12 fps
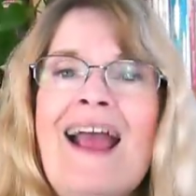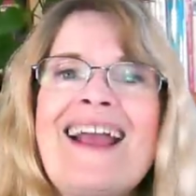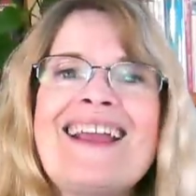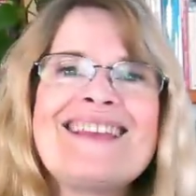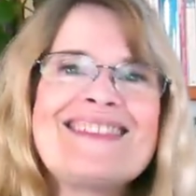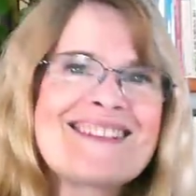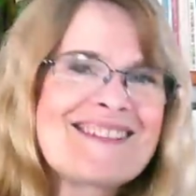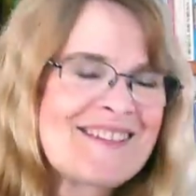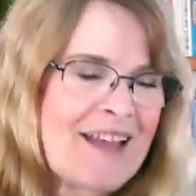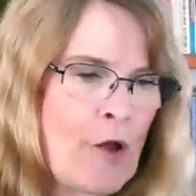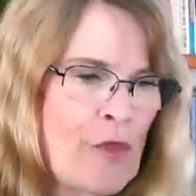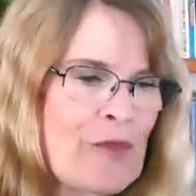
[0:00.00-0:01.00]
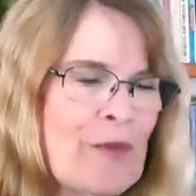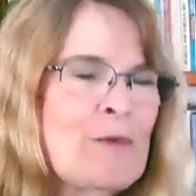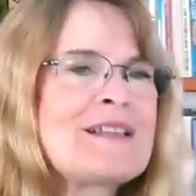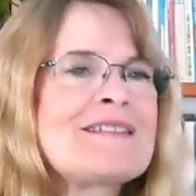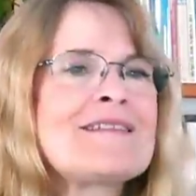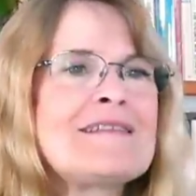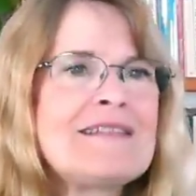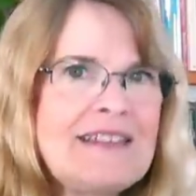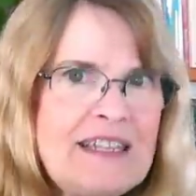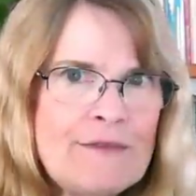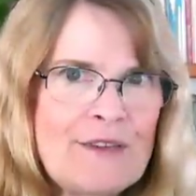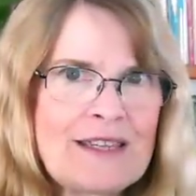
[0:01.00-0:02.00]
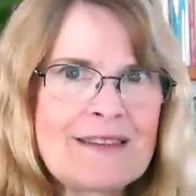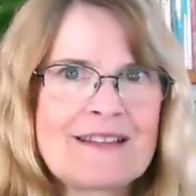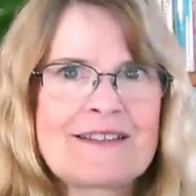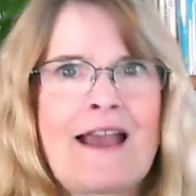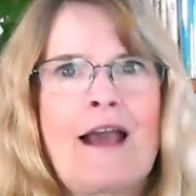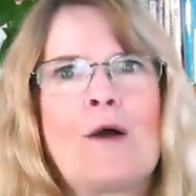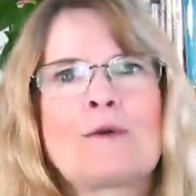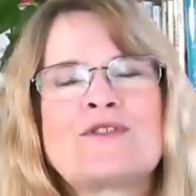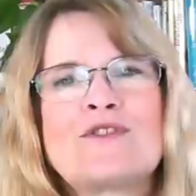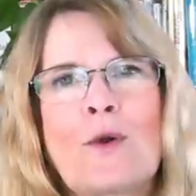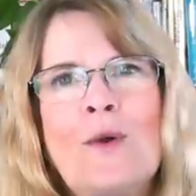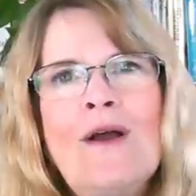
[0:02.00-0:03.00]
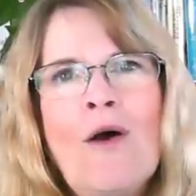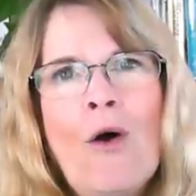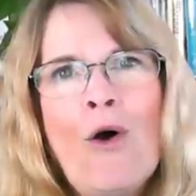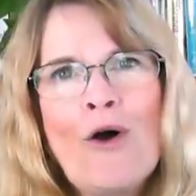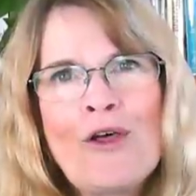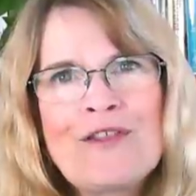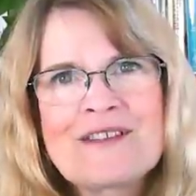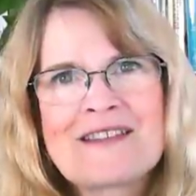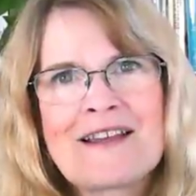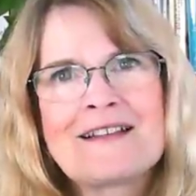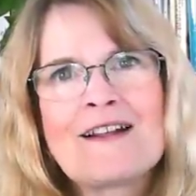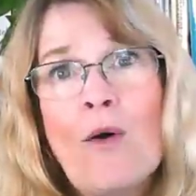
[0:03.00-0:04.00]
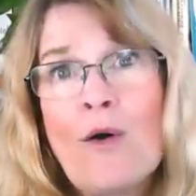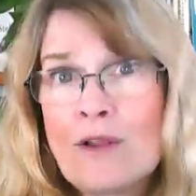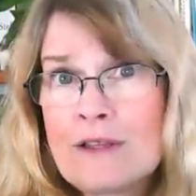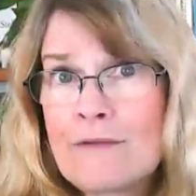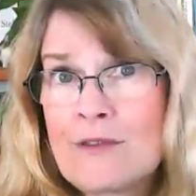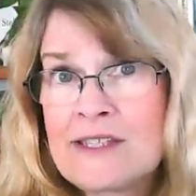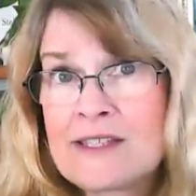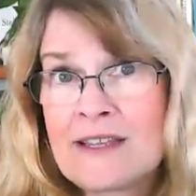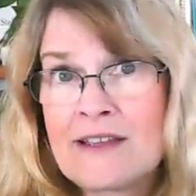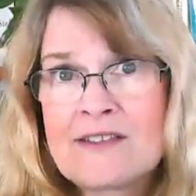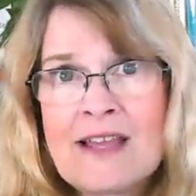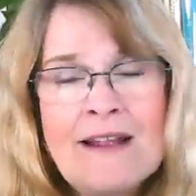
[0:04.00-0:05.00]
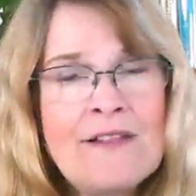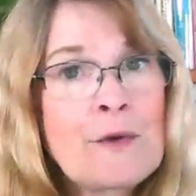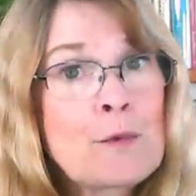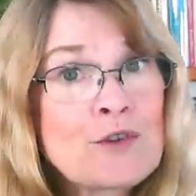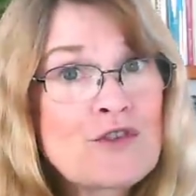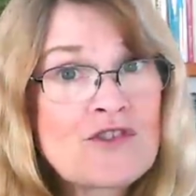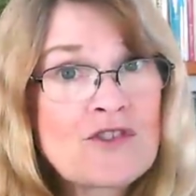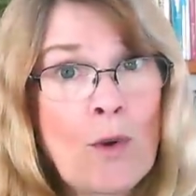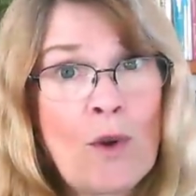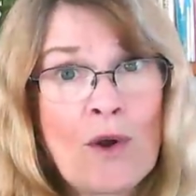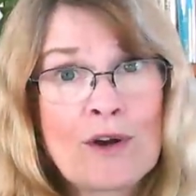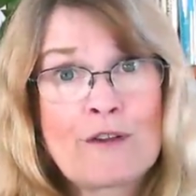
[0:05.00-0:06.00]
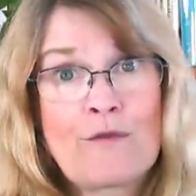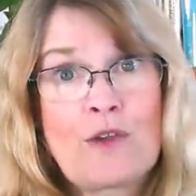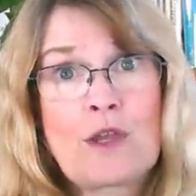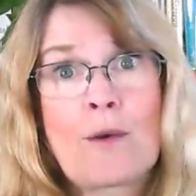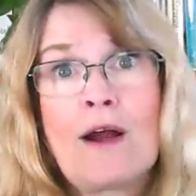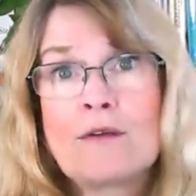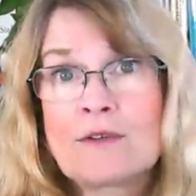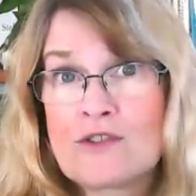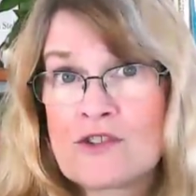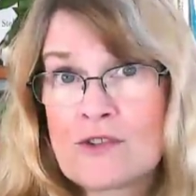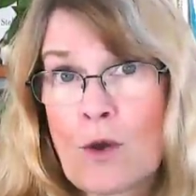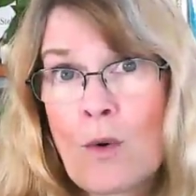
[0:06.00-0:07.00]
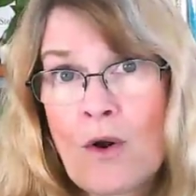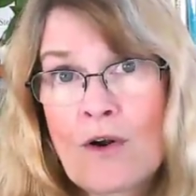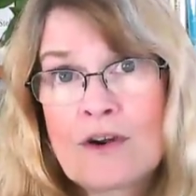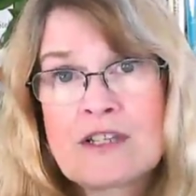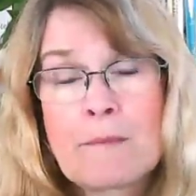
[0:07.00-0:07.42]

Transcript: And the South Node is leaving this house. So all of a sudden, all of these things that were so hard to figure out and so hard to